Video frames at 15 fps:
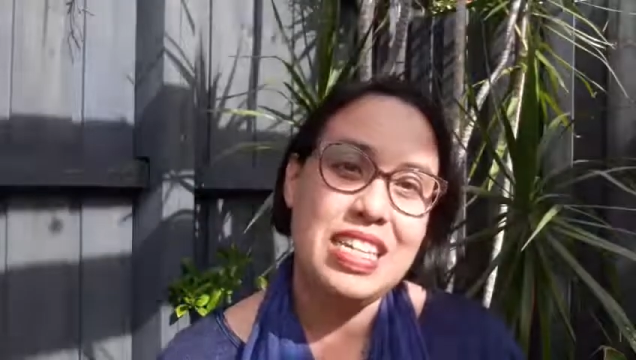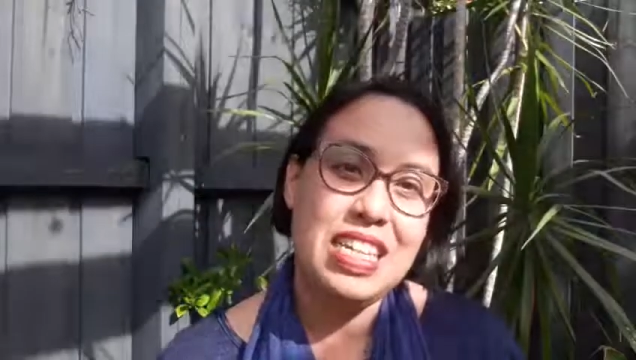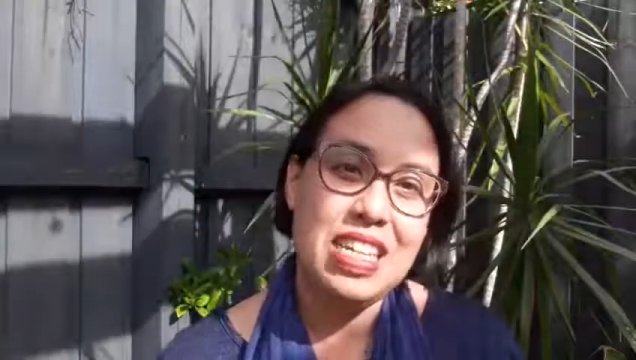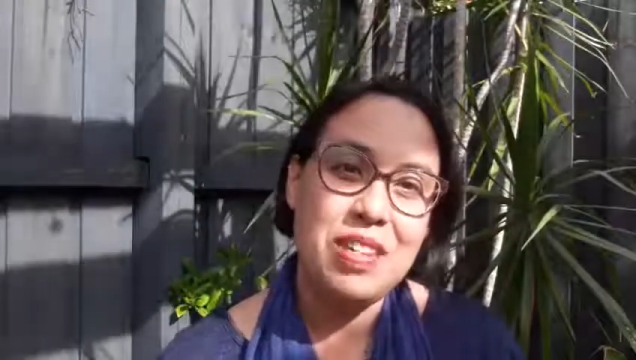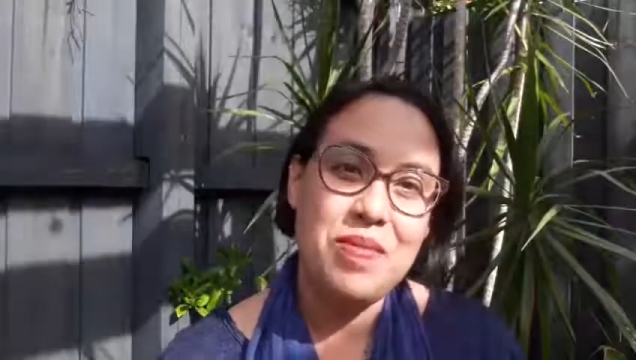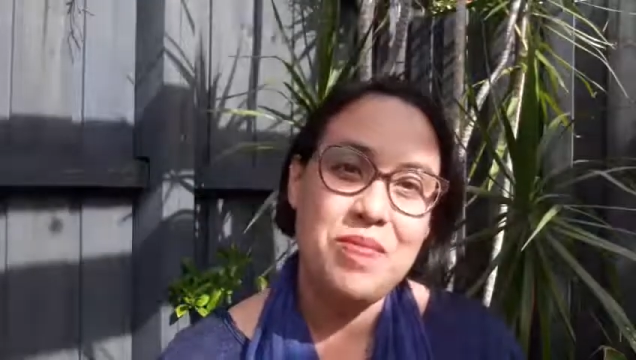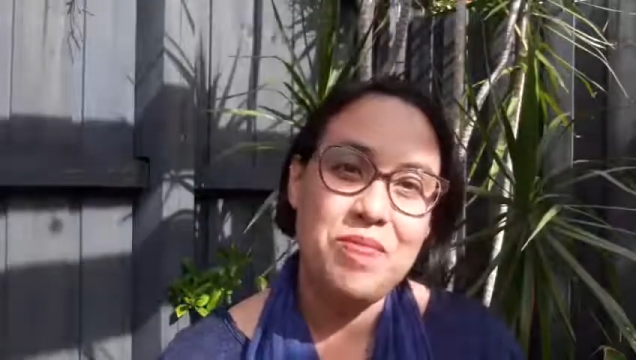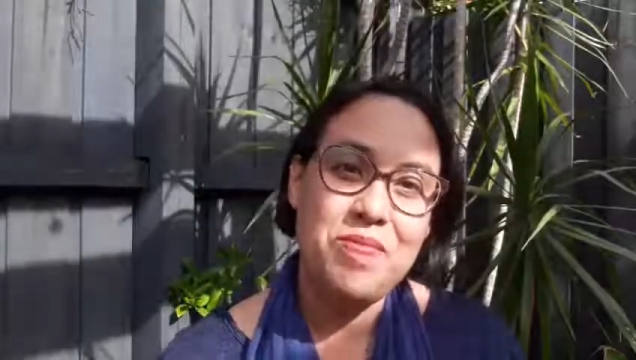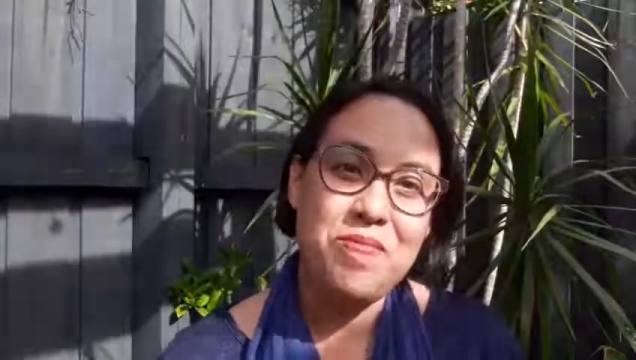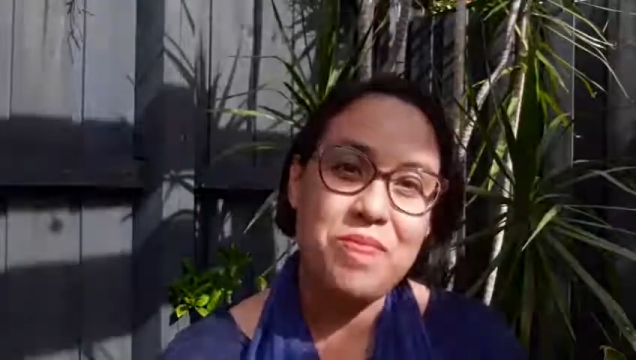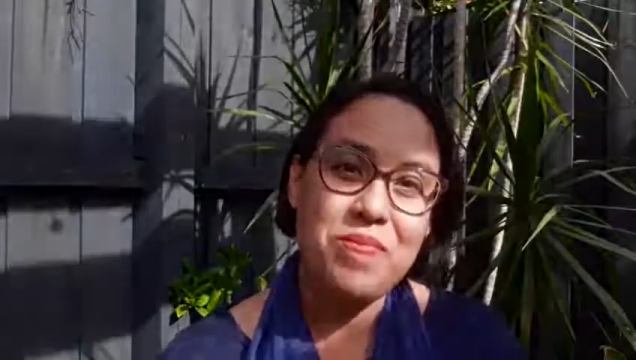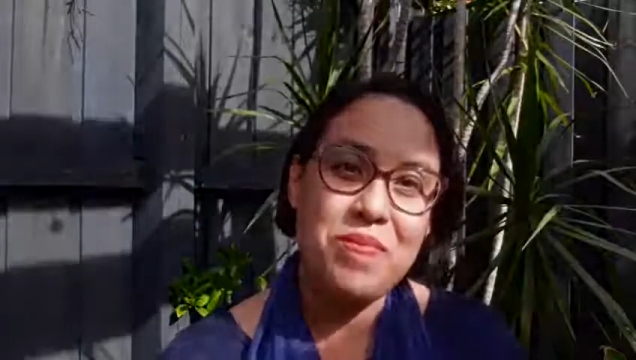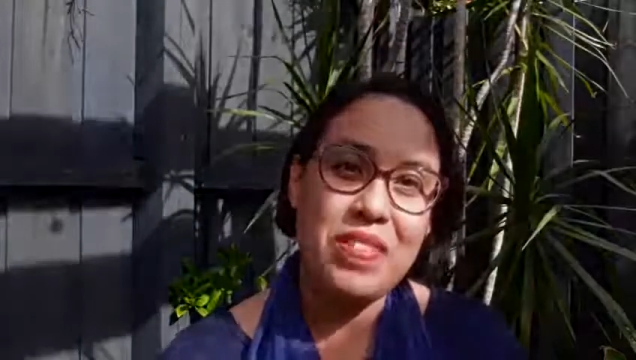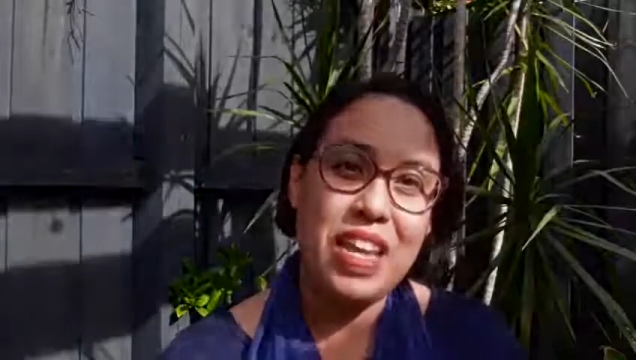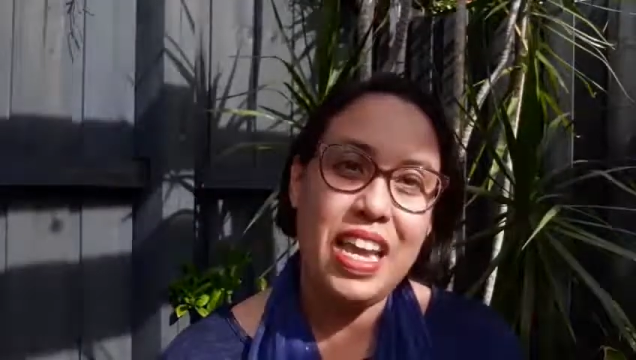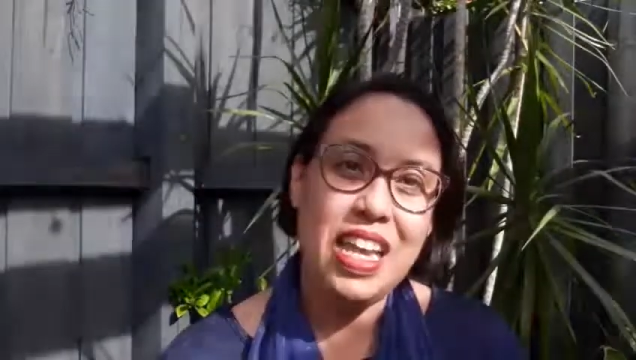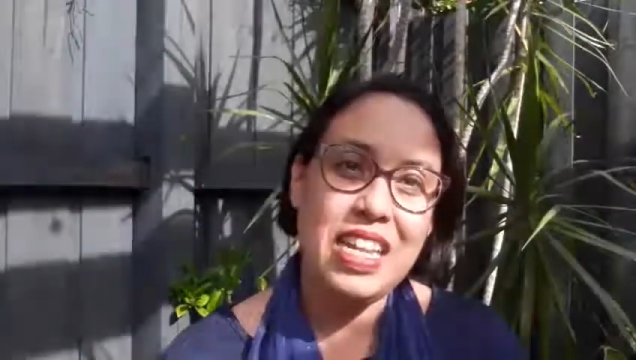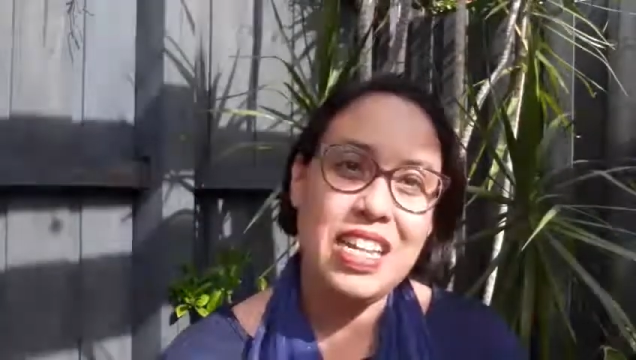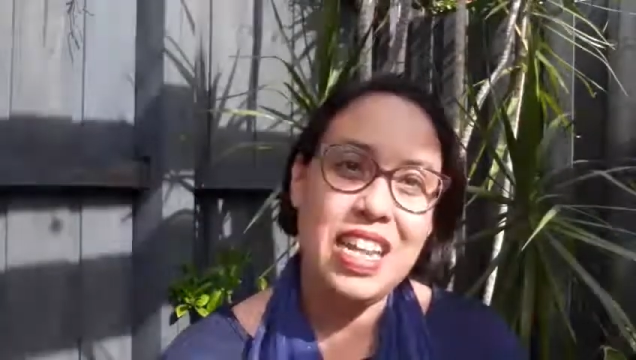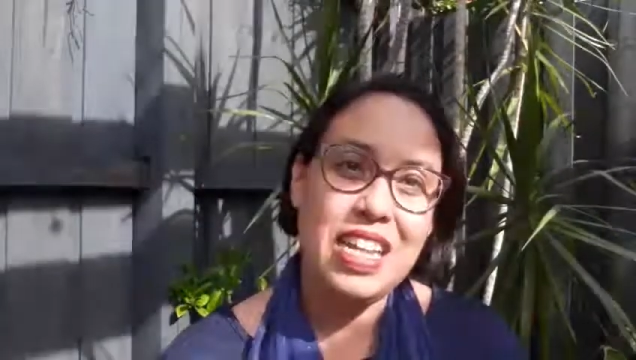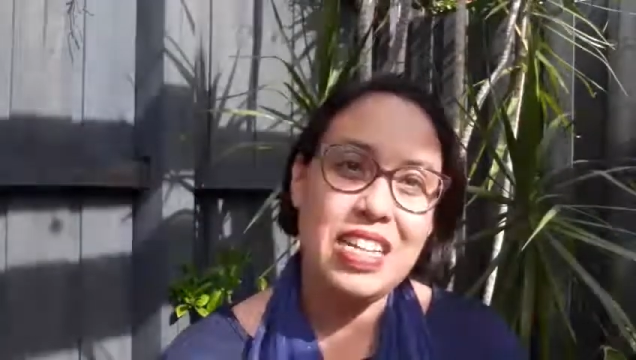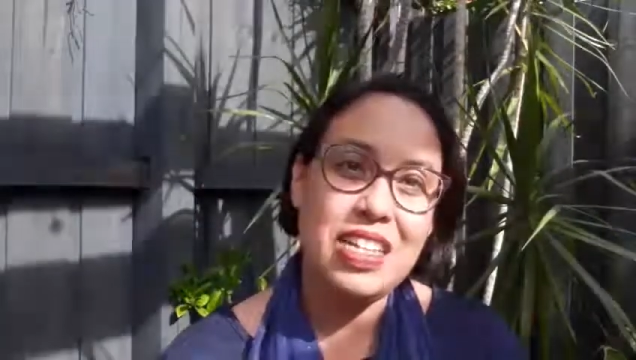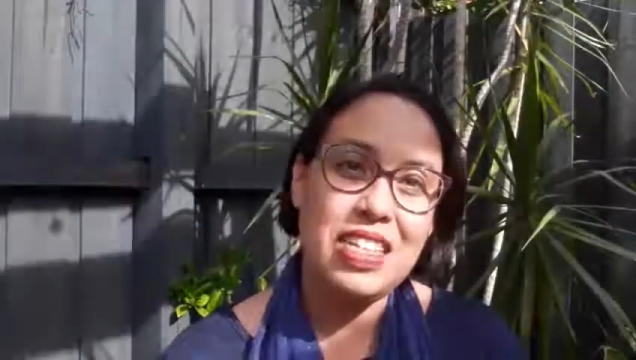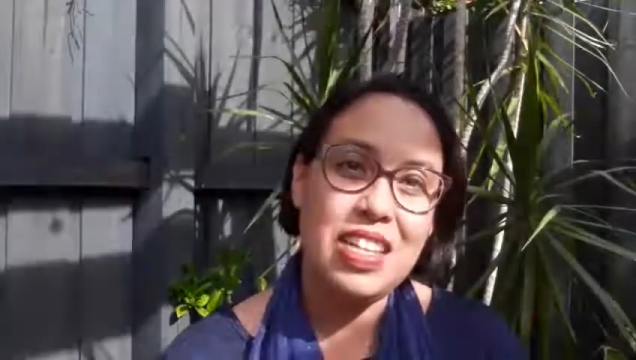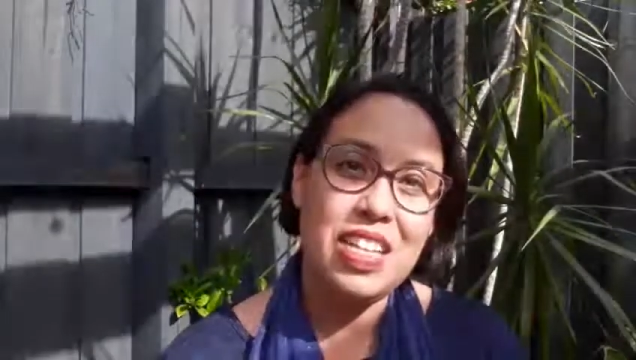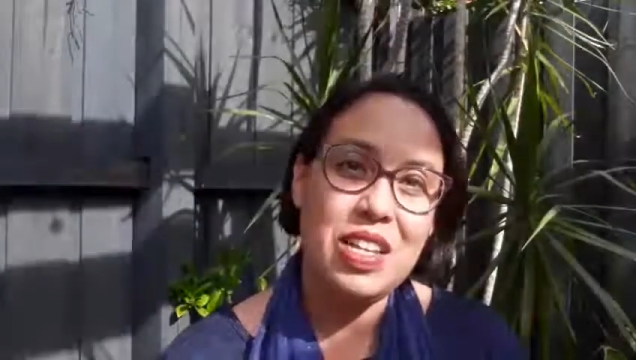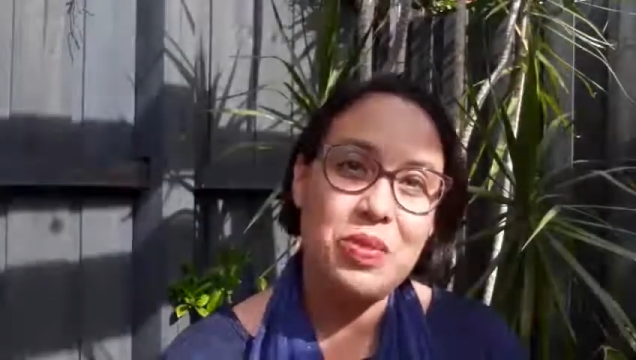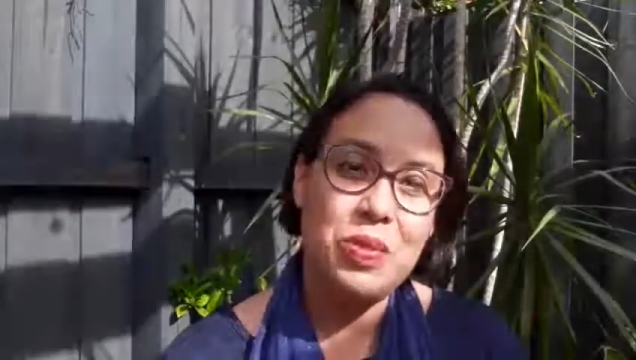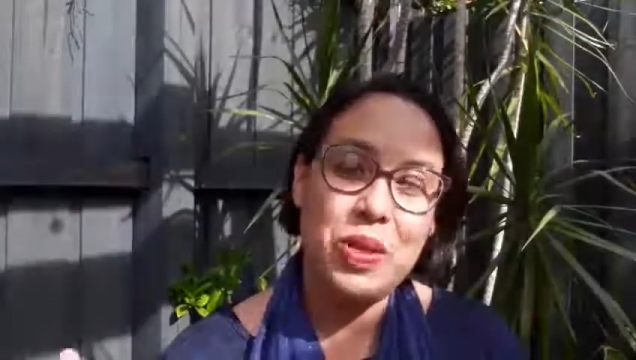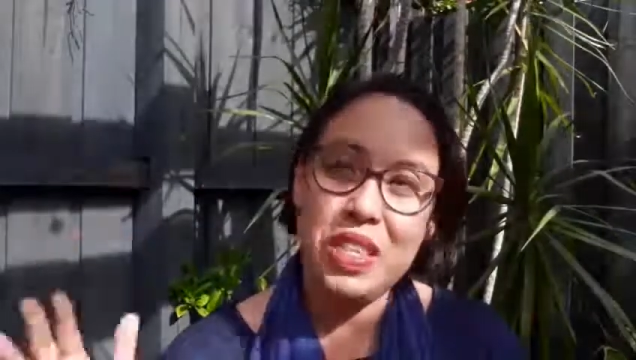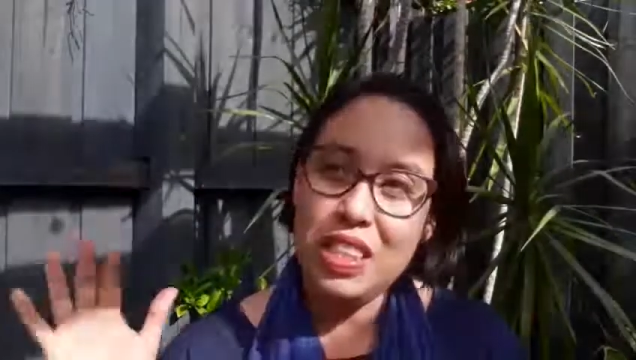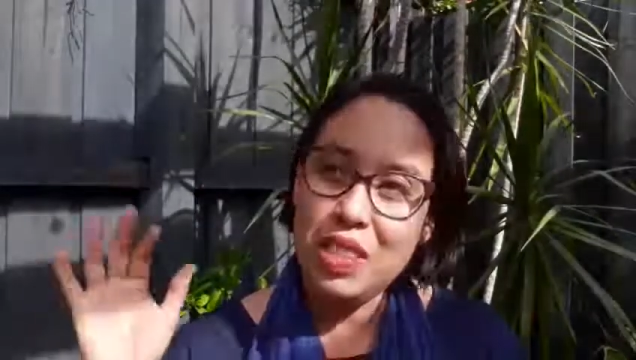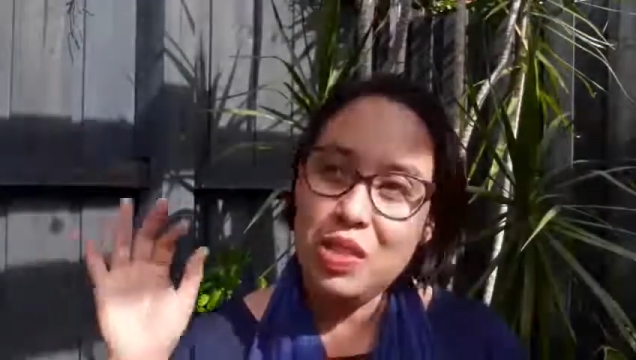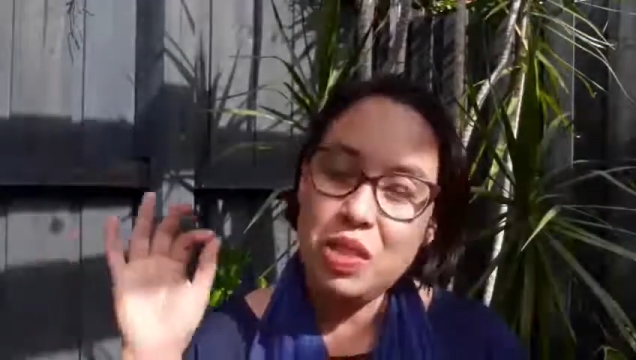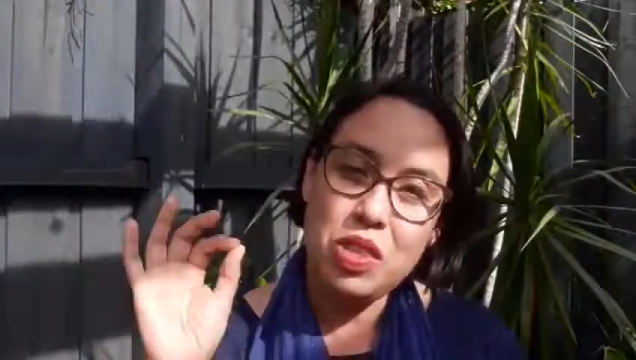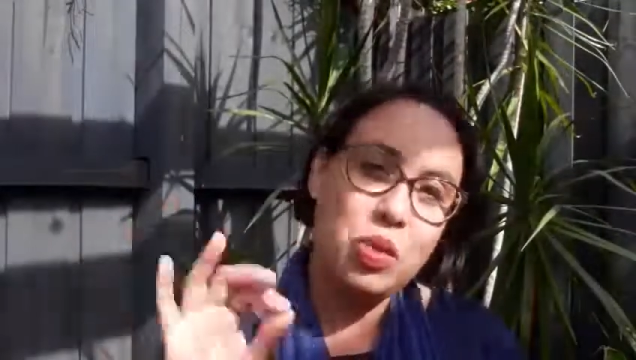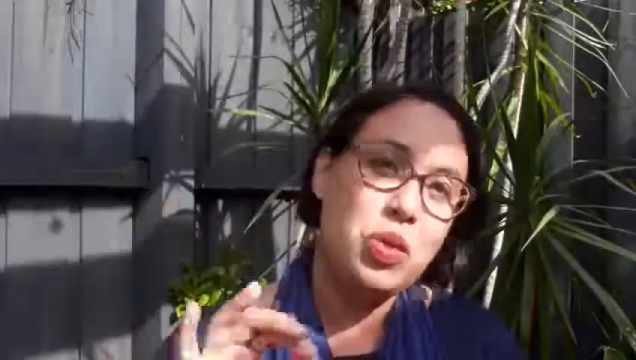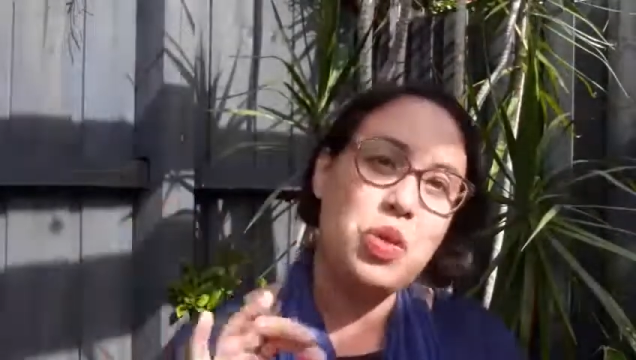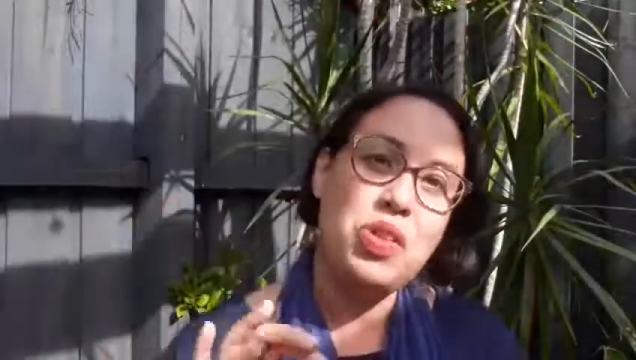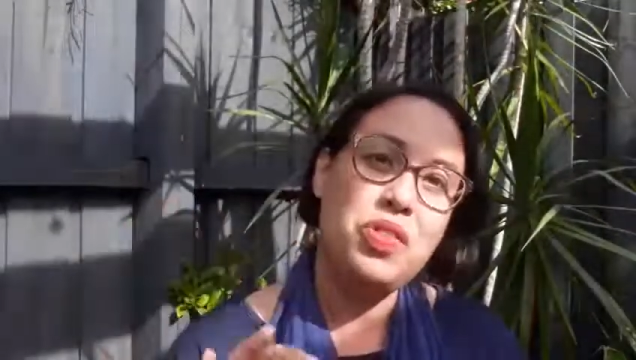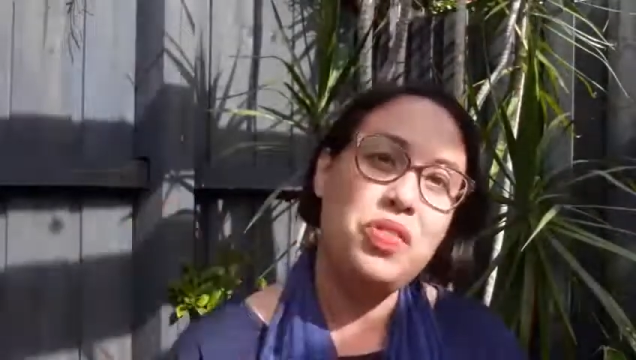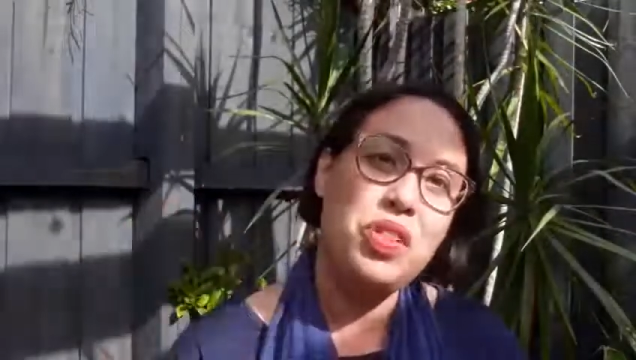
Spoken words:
And with the thought of,